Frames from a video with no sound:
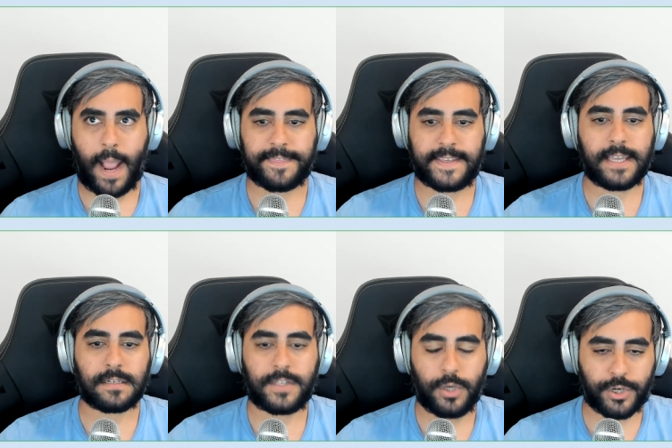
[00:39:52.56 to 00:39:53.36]
at the
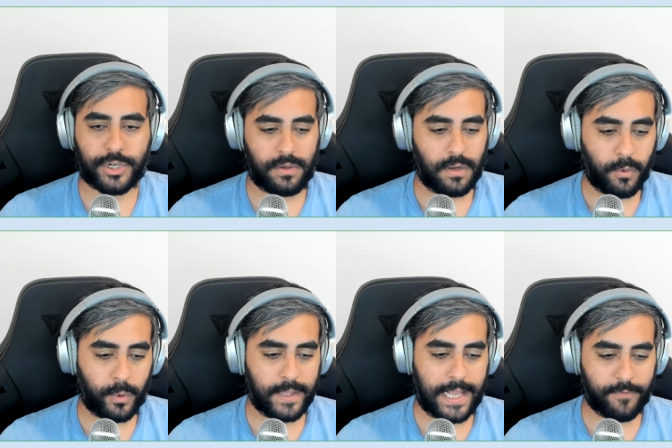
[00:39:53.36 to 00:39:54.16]
end of the auction,
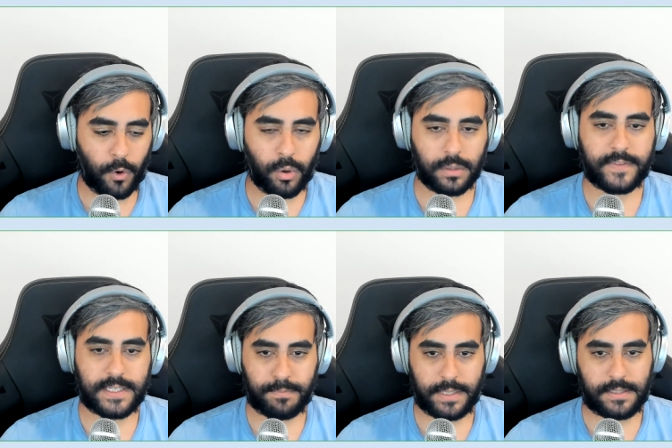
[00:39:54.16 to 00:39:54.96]
we will have all of
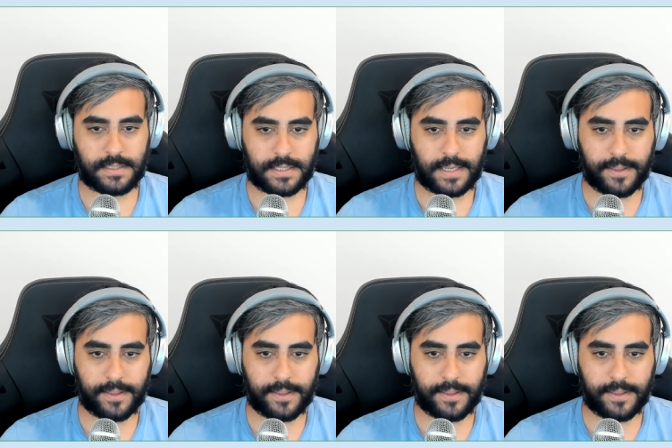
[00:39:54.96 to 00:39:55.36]
these bids